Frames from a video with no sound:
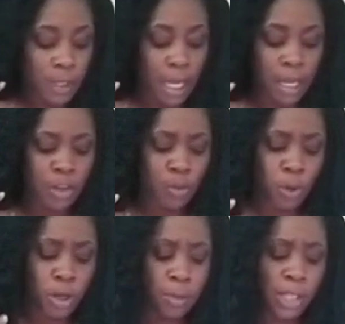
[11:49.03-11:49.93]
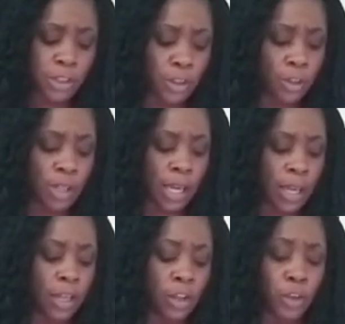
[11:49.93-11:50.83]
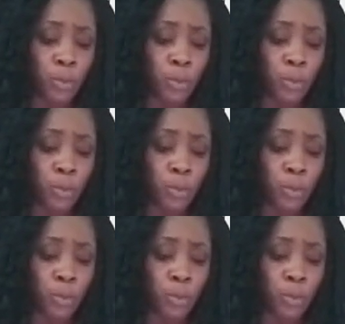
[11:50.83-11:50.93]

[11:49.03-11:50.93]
And you want to make sure that